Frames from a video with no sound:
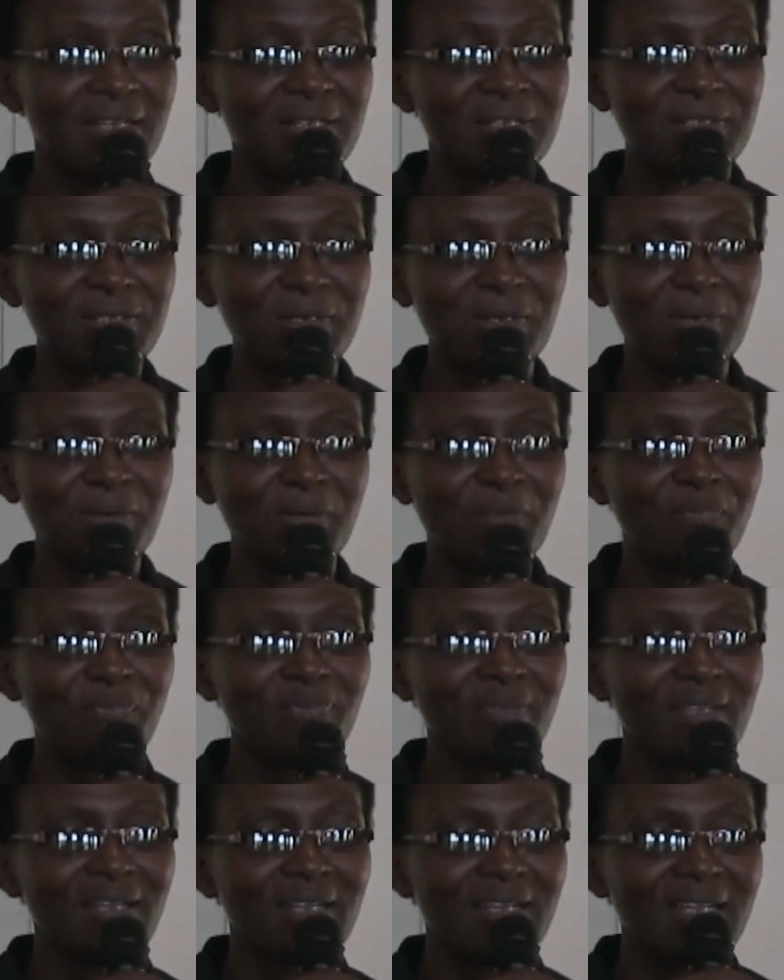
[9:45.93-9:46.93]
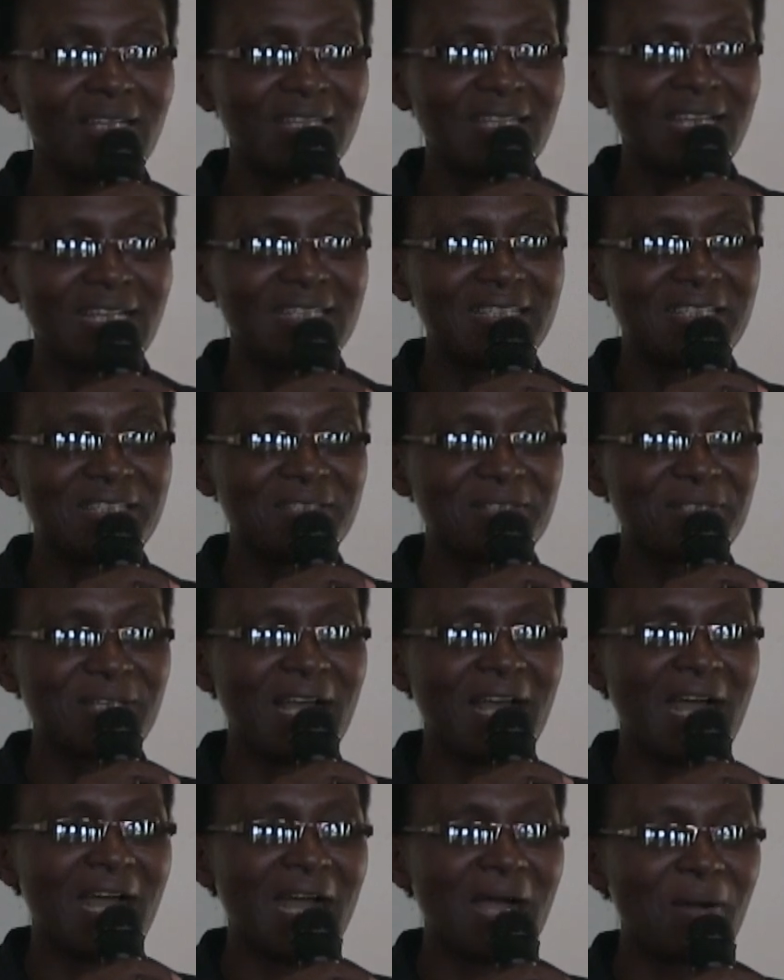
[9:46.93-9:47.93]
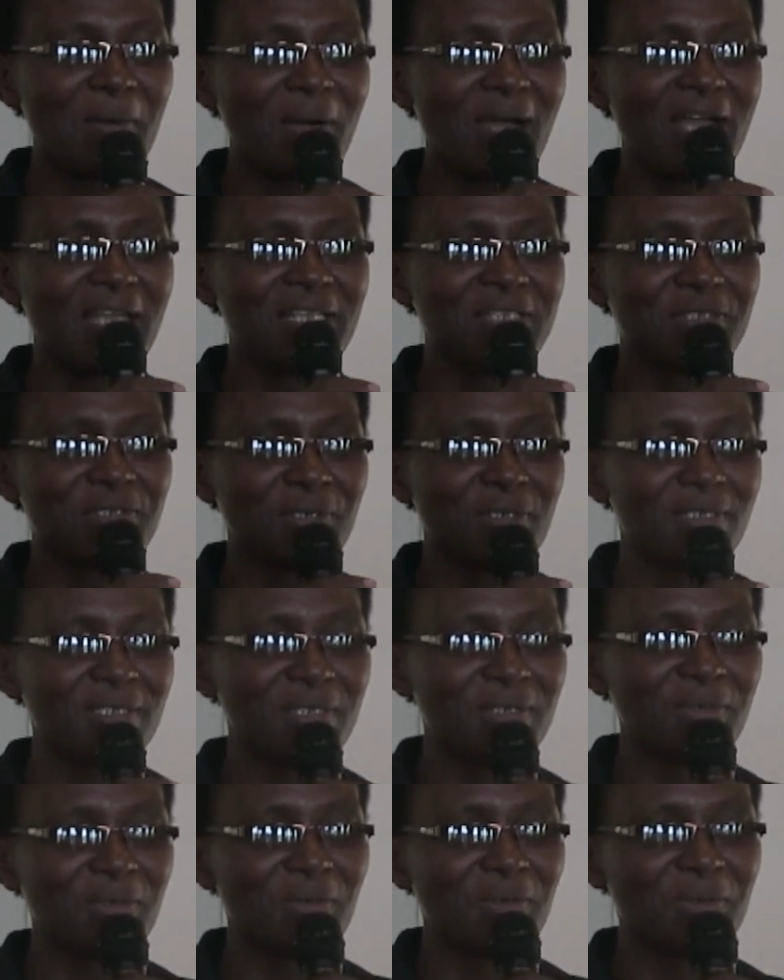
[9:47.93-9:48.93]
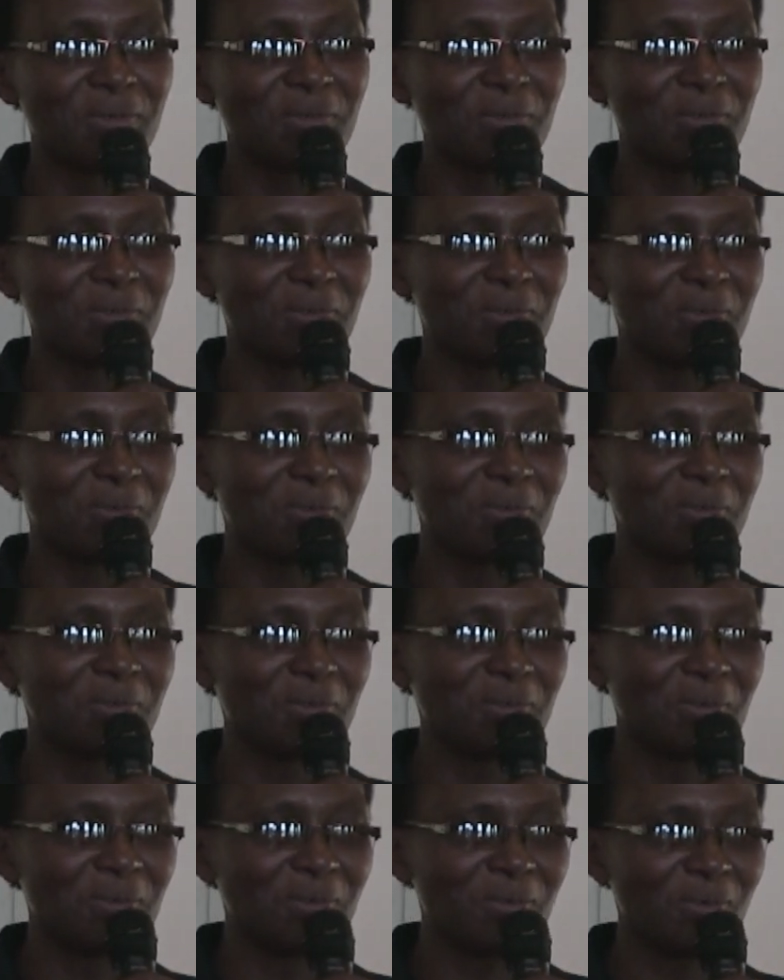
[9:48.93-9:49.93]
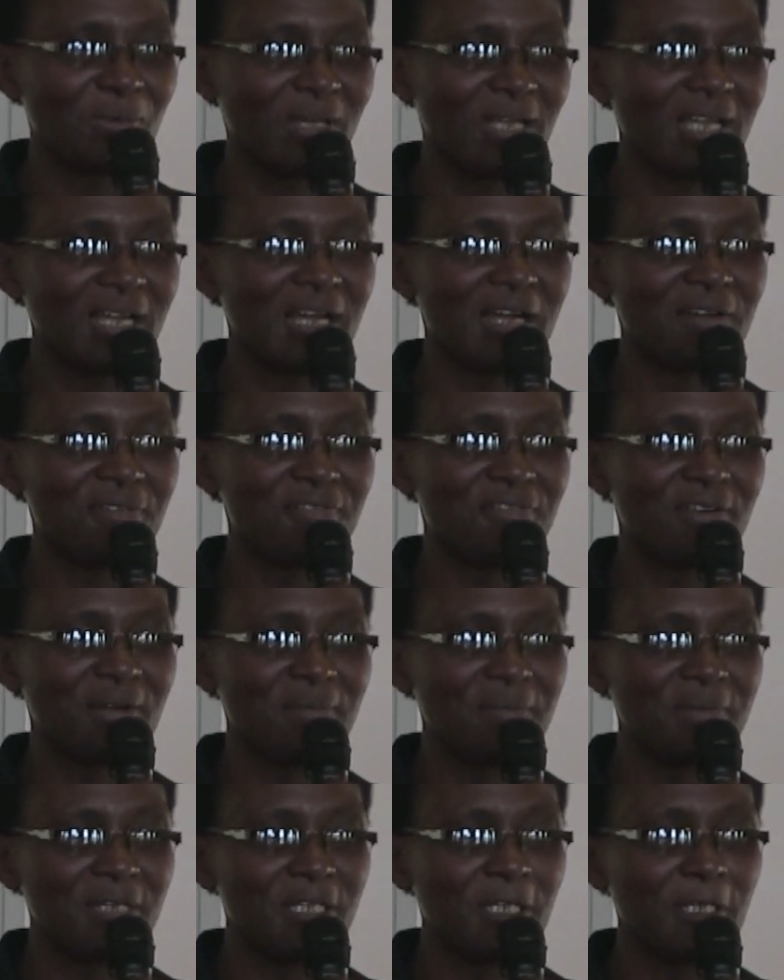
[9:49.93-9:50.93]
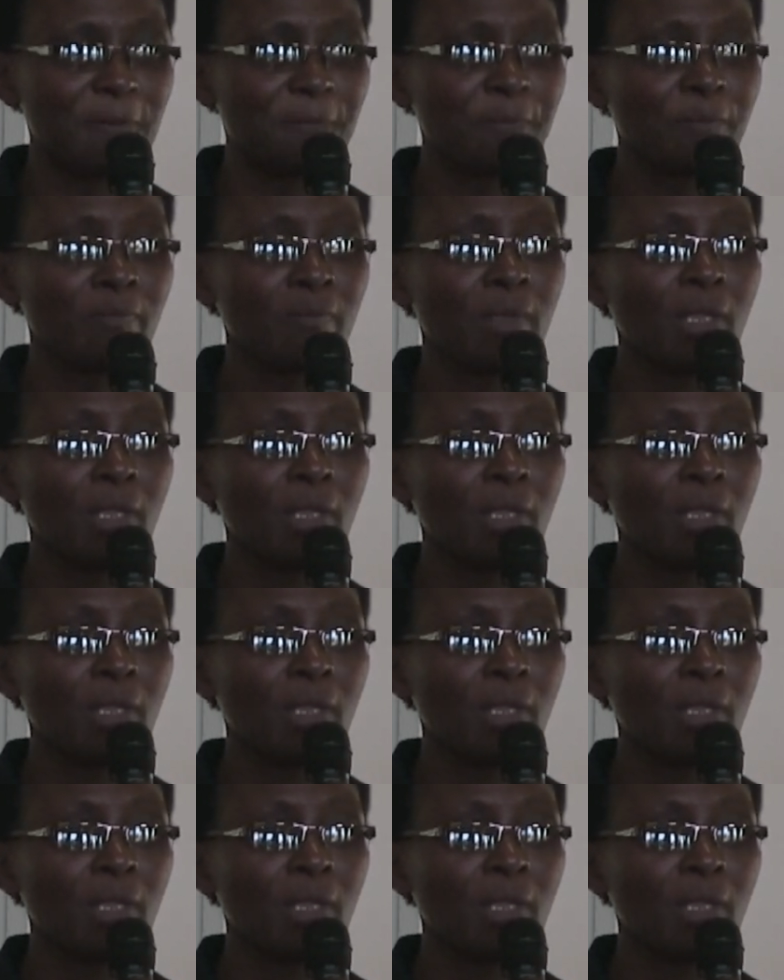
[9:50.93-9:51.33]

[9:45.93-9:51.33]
So that is how I joined the Quaker family.